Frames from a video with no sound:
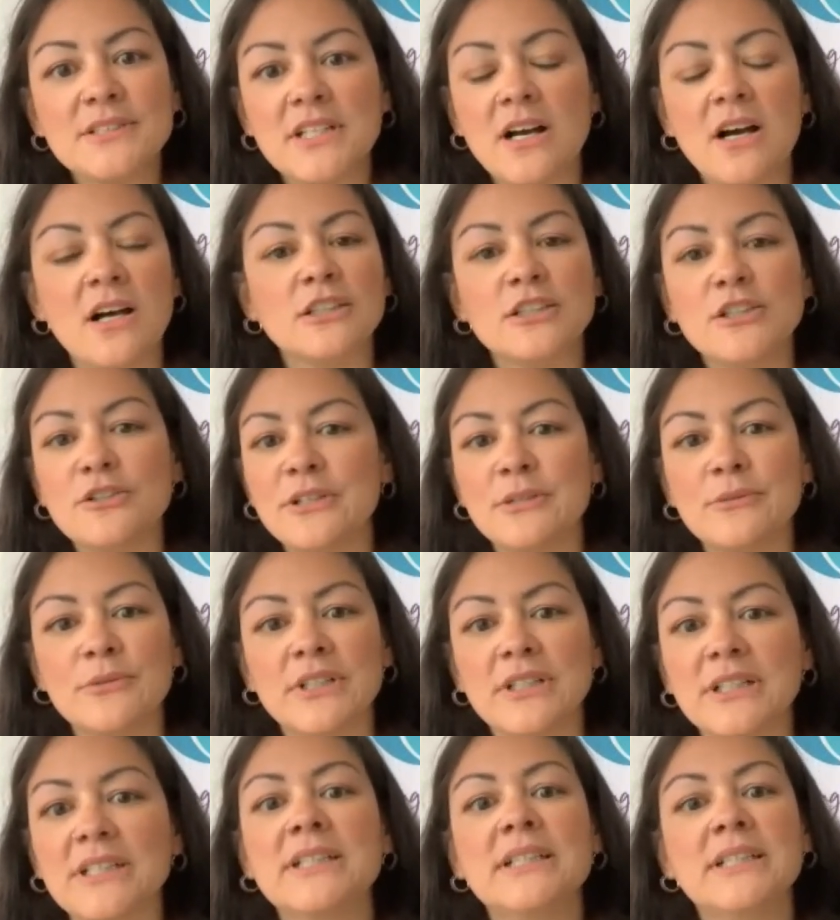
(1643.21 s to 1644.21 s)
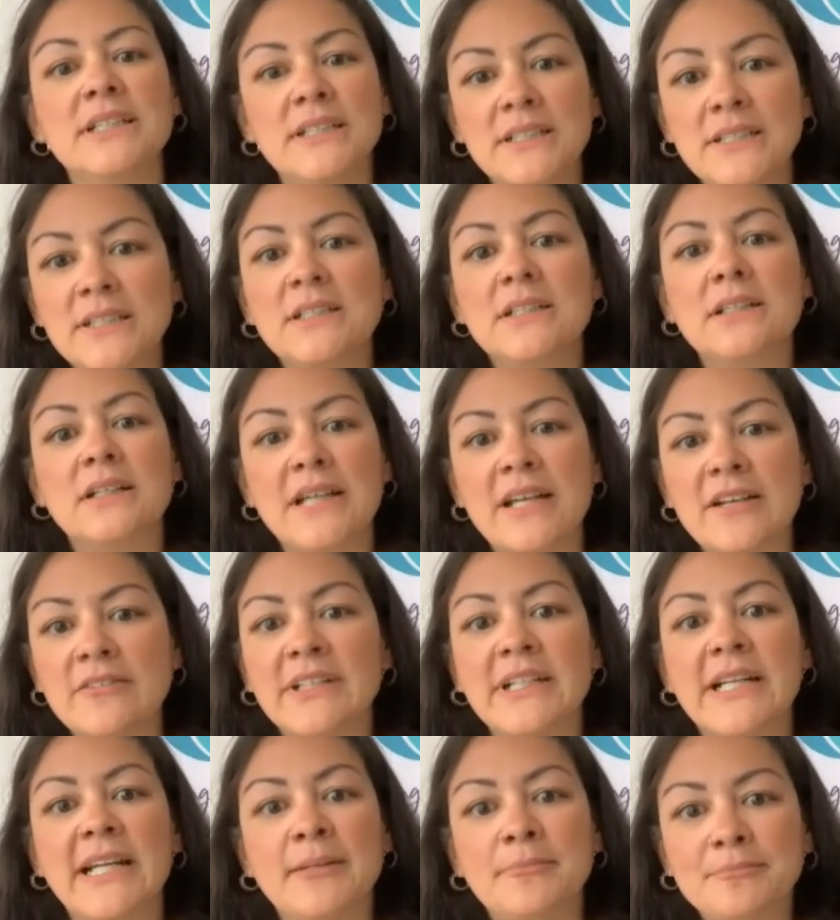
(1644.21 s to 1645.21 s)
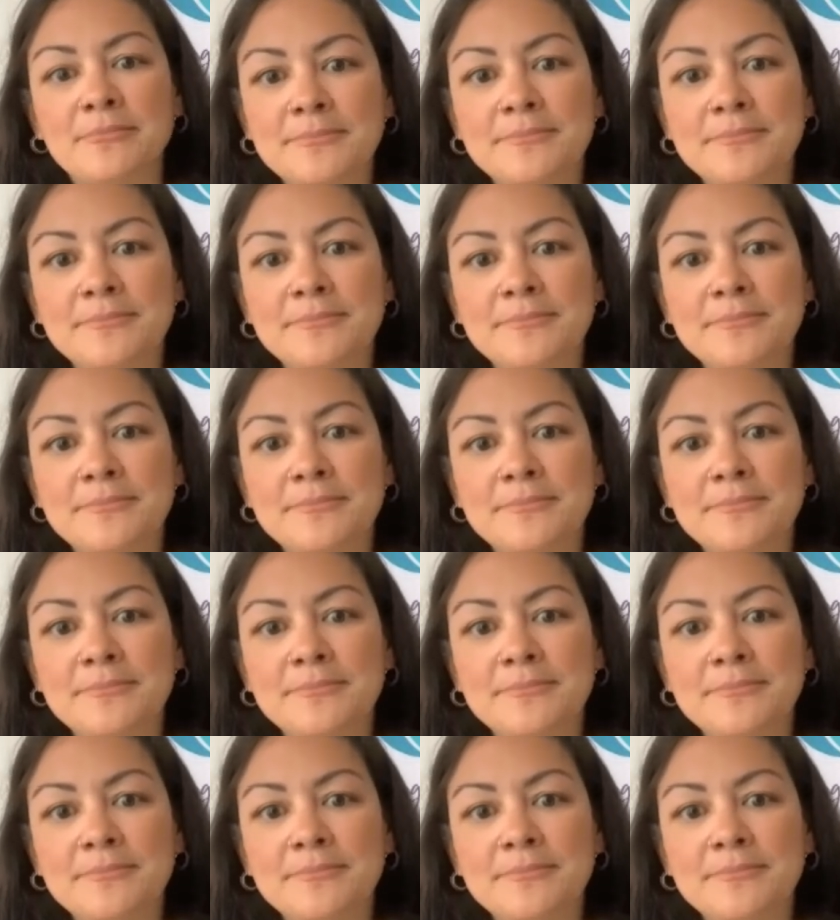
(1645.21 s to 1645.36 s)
Ongoing work every day.